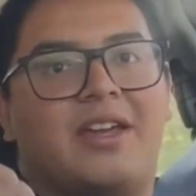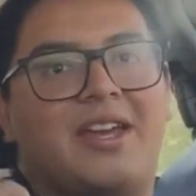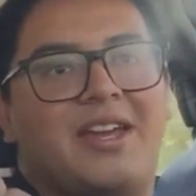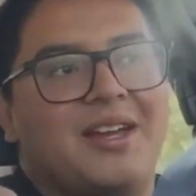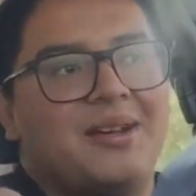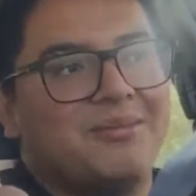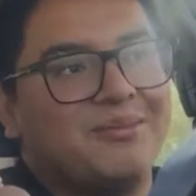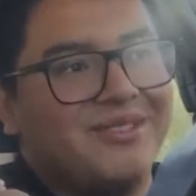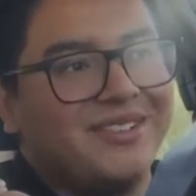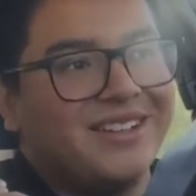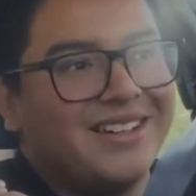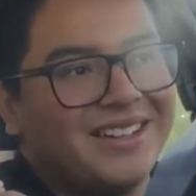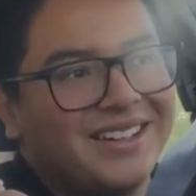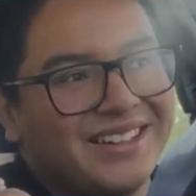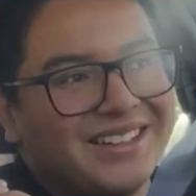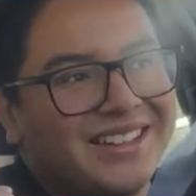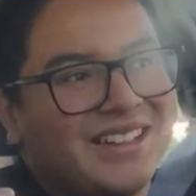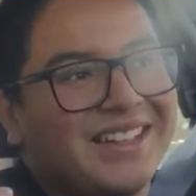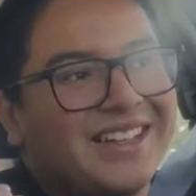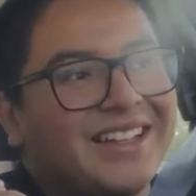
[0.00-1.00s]
camera.
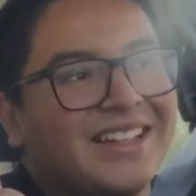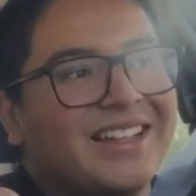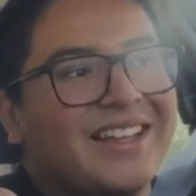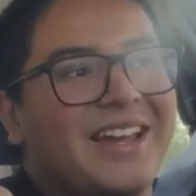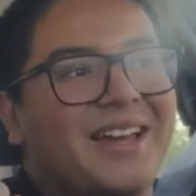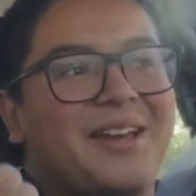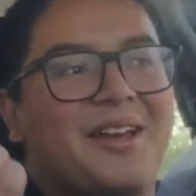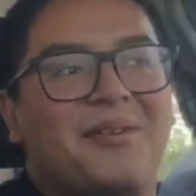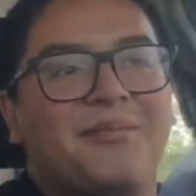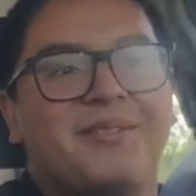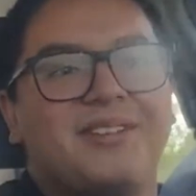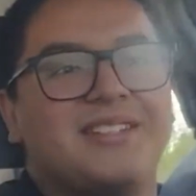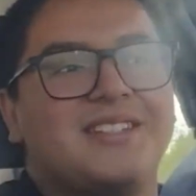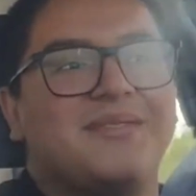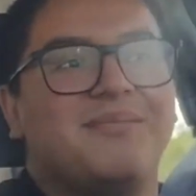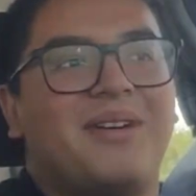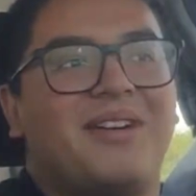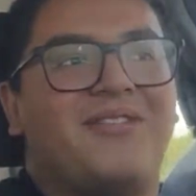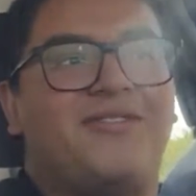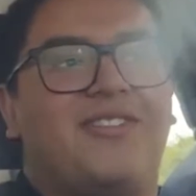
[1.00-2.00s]
like, I'm
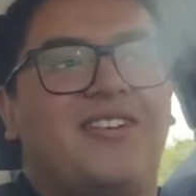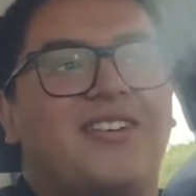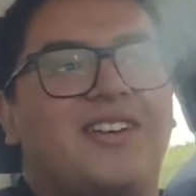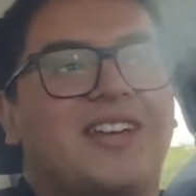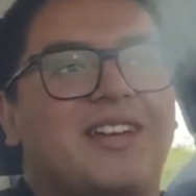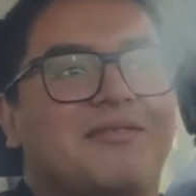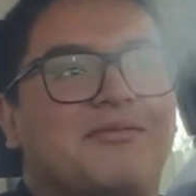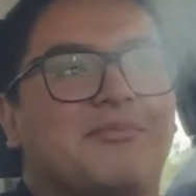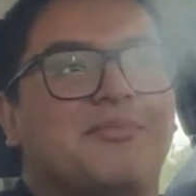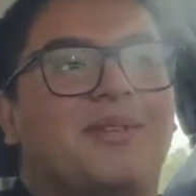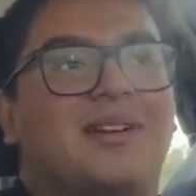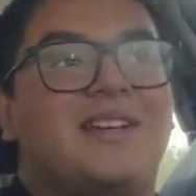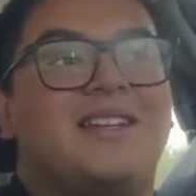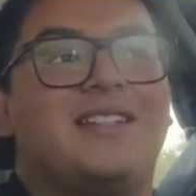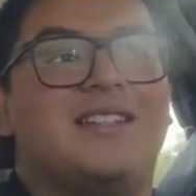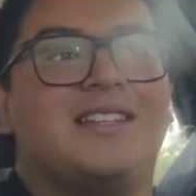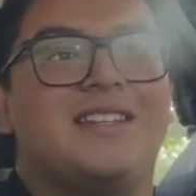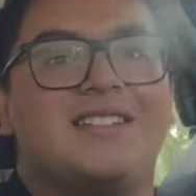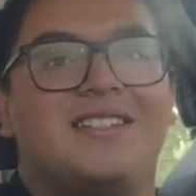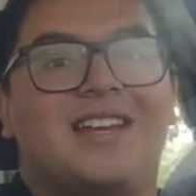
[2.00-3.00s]
using my phone camera, but
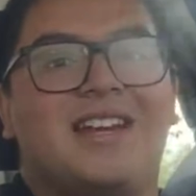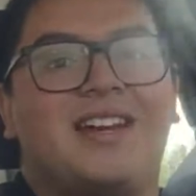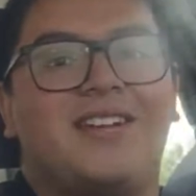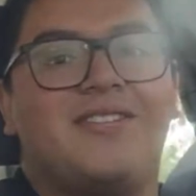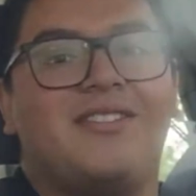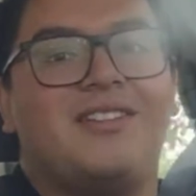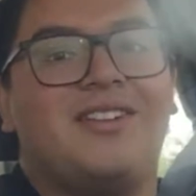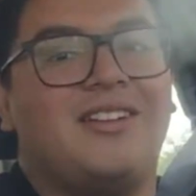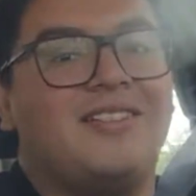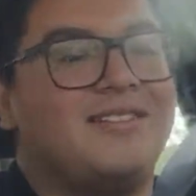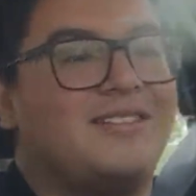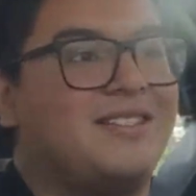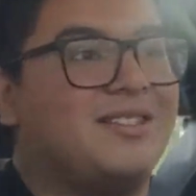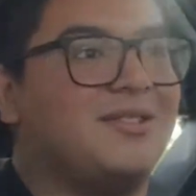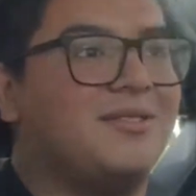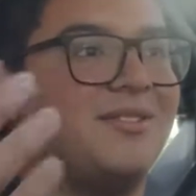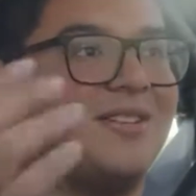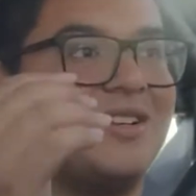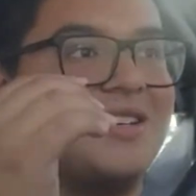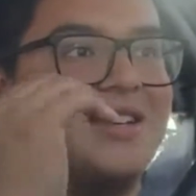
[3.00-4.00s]
it doesn't have a lot of
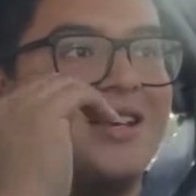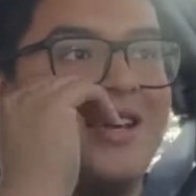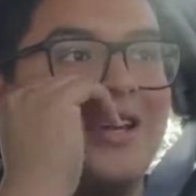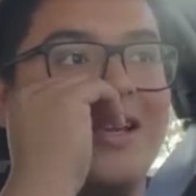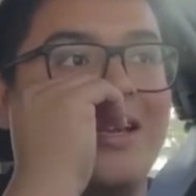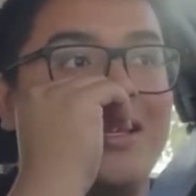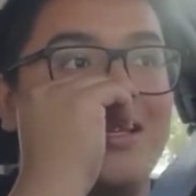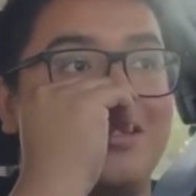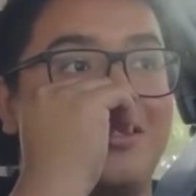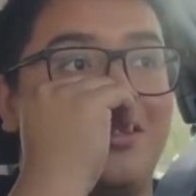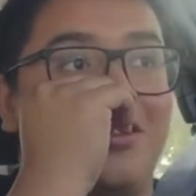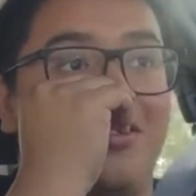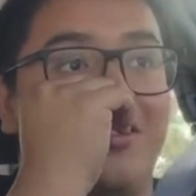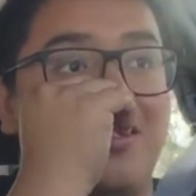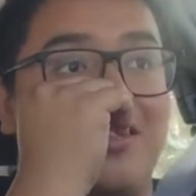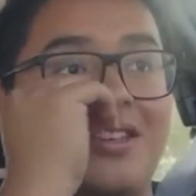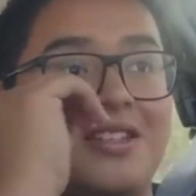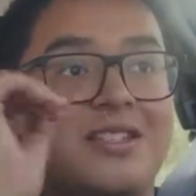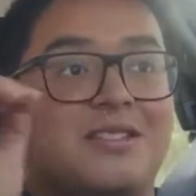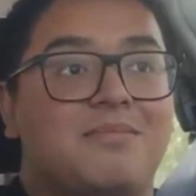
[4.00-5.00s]
storage. So
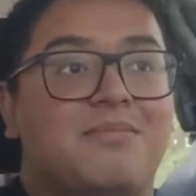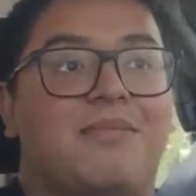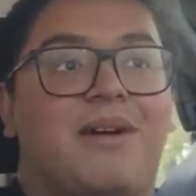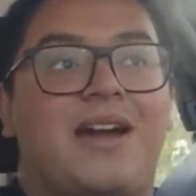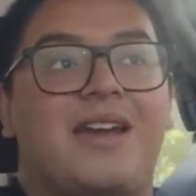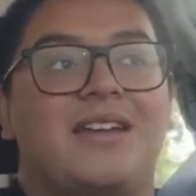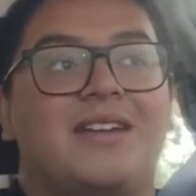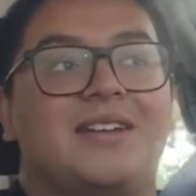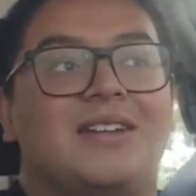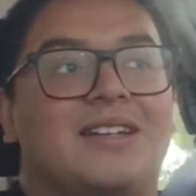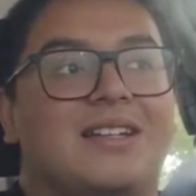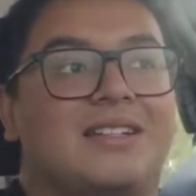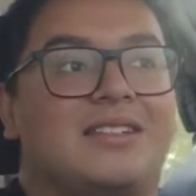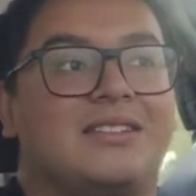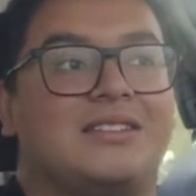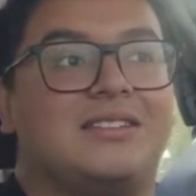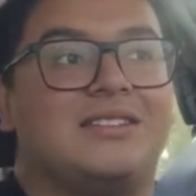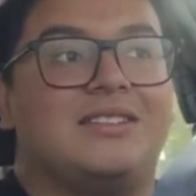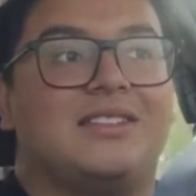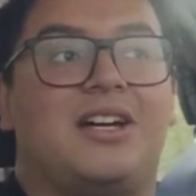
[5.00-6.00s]
this might
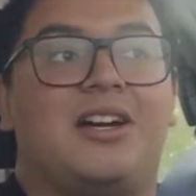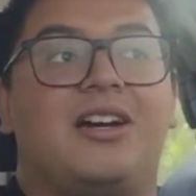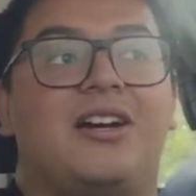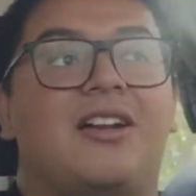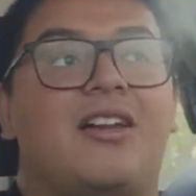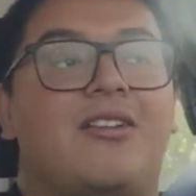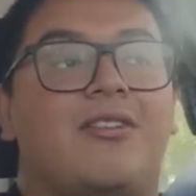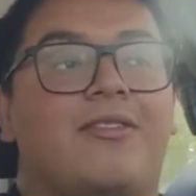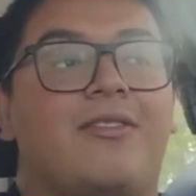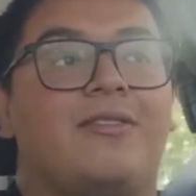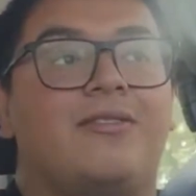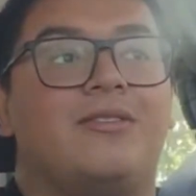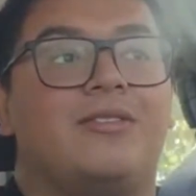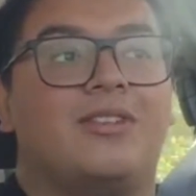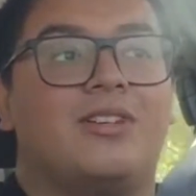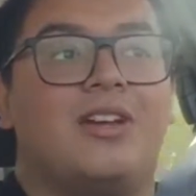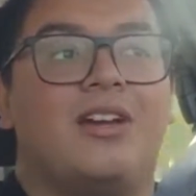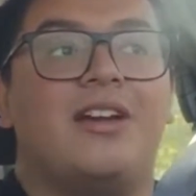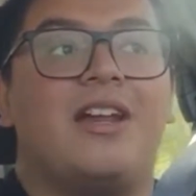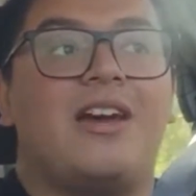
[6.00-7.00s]
cut out,
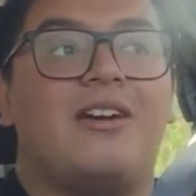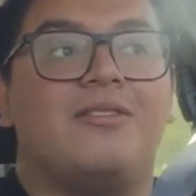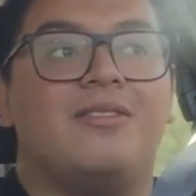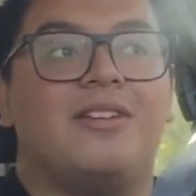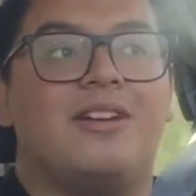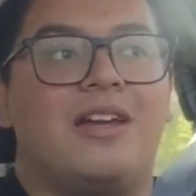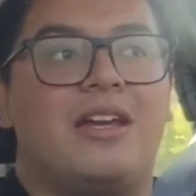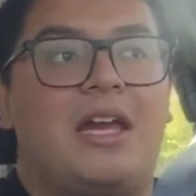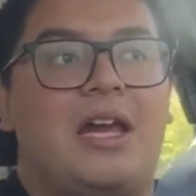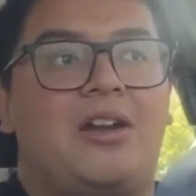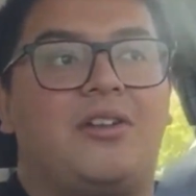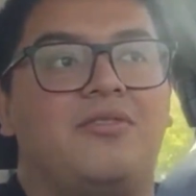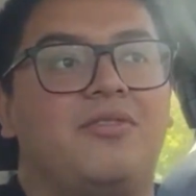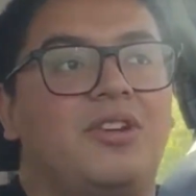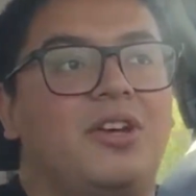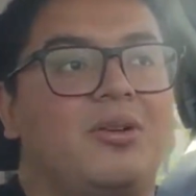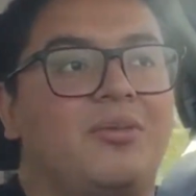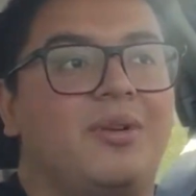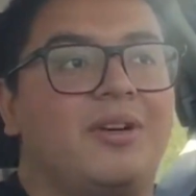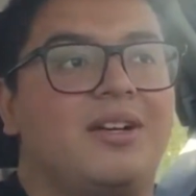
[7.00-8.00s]
cut out out of
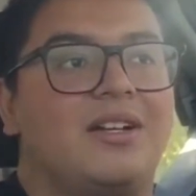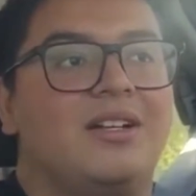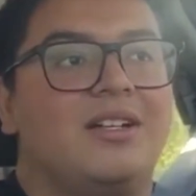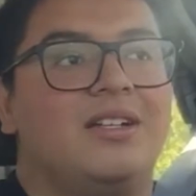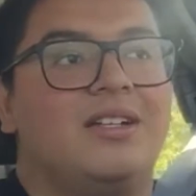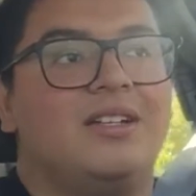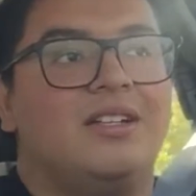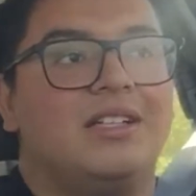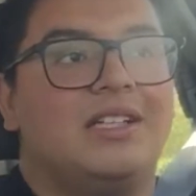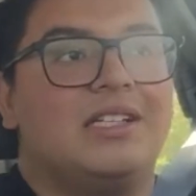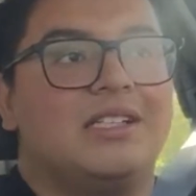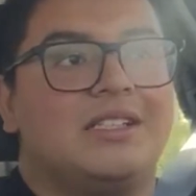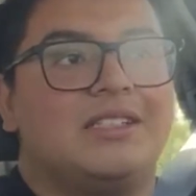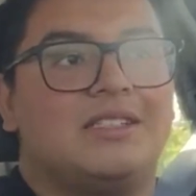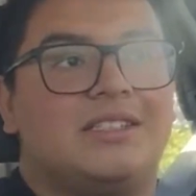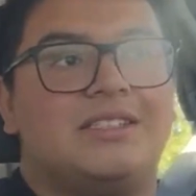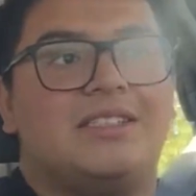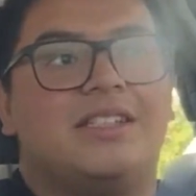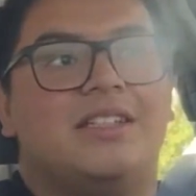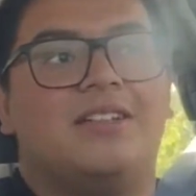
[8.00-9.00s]
nowhere.
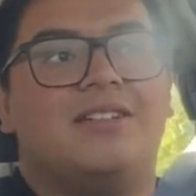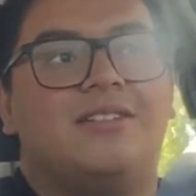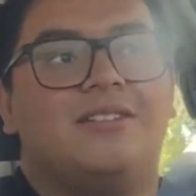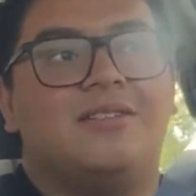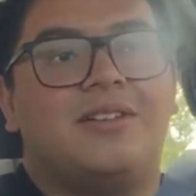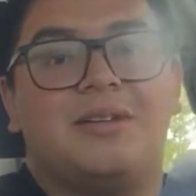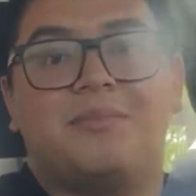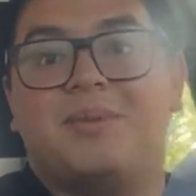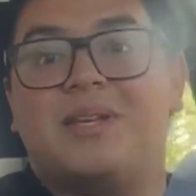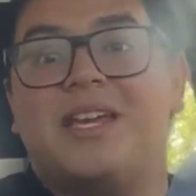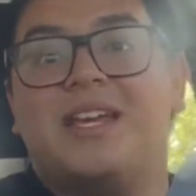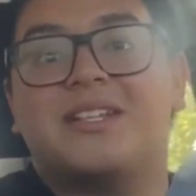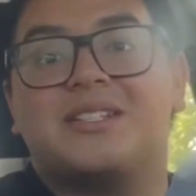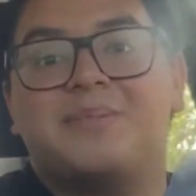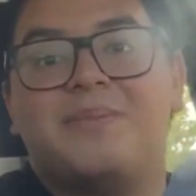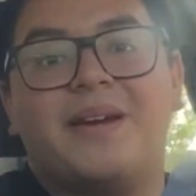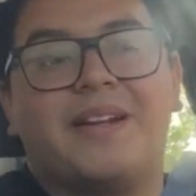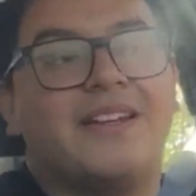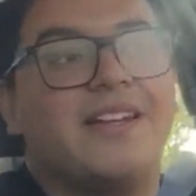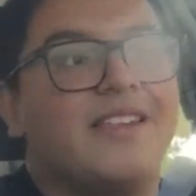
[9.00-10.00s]
So be
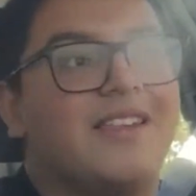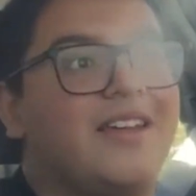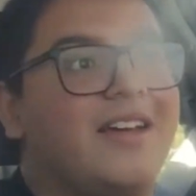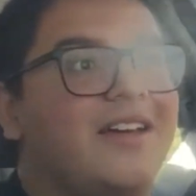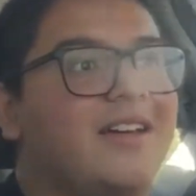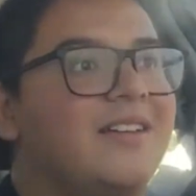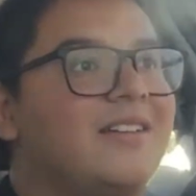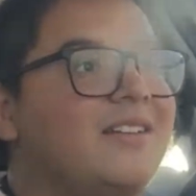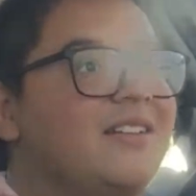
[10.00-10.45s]
expecting that.